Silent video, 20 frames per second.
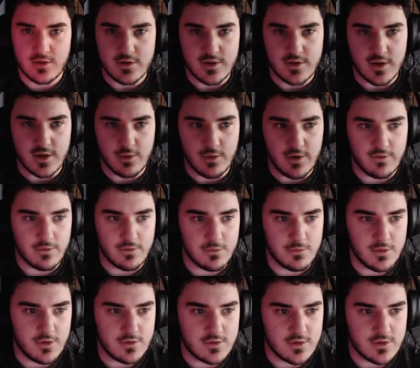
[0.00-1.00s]
stay away from
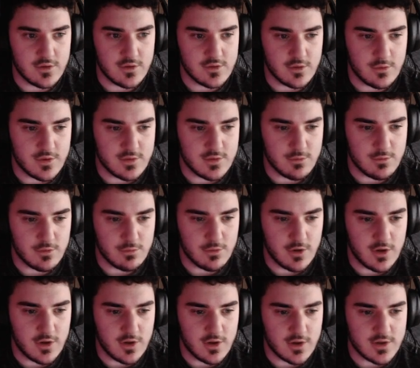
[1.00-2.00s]
those. There's always more
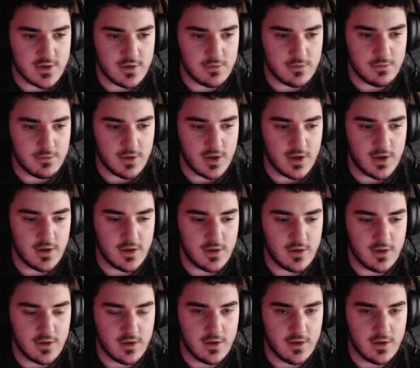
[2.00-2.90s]
products to buy.